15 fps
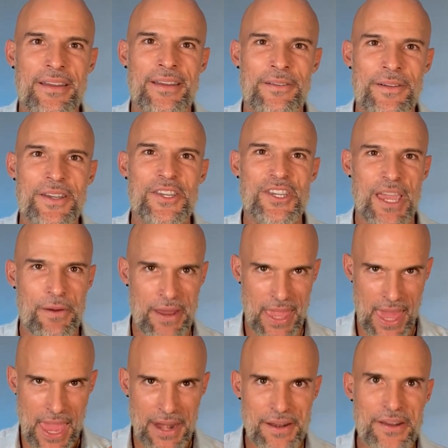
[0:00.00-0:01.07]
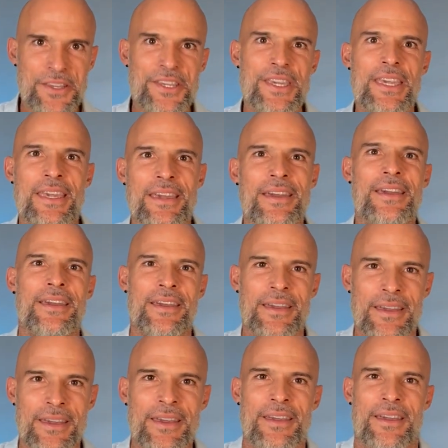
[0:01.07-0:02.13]
We're sharing energy.
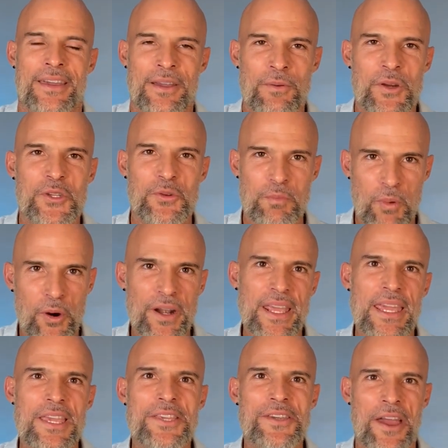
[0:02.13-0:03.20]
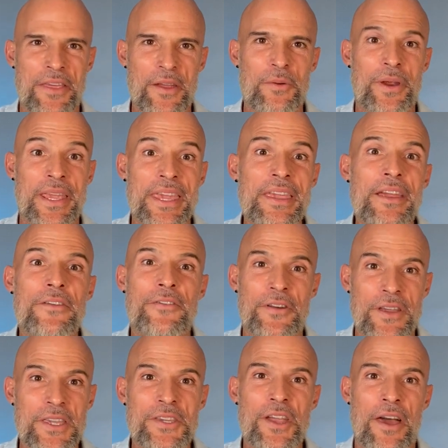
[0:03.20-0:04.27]
We're supporting each other. We're here for
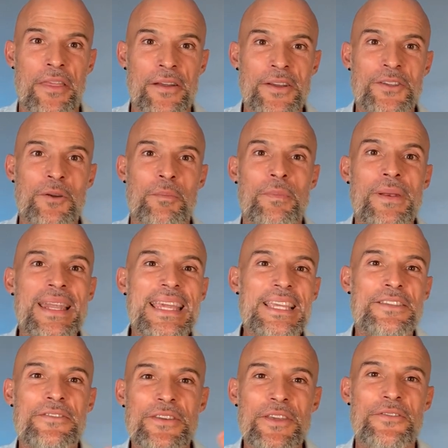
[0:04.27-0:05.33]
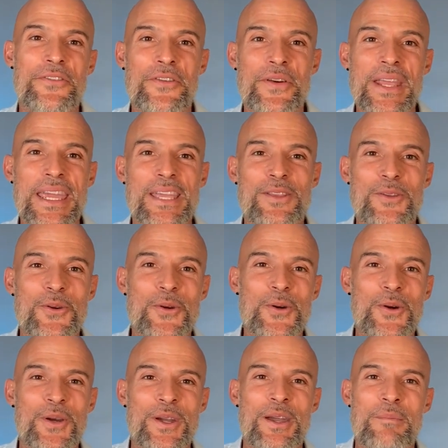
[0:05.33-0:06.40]
each other. So please feel free to
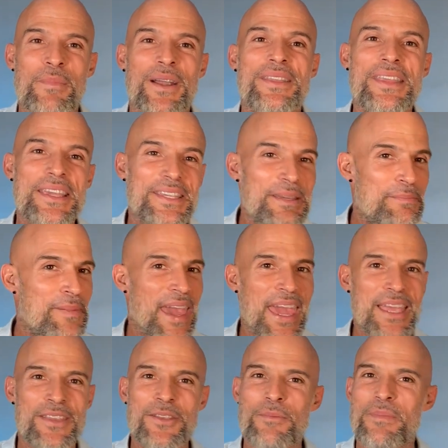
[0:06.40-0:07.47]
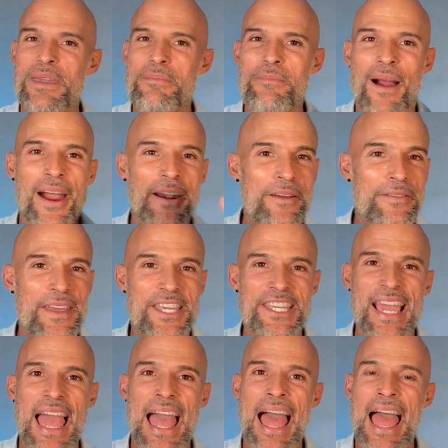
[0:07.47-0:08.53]
participate, to be part of the
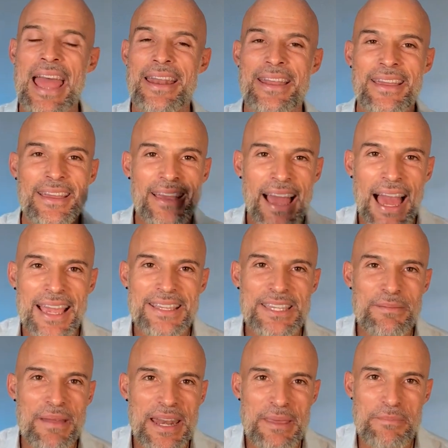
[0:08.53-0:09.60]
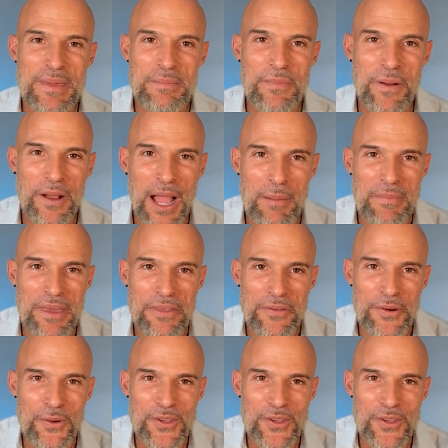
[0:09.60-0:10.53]
chat. I see many people coming through.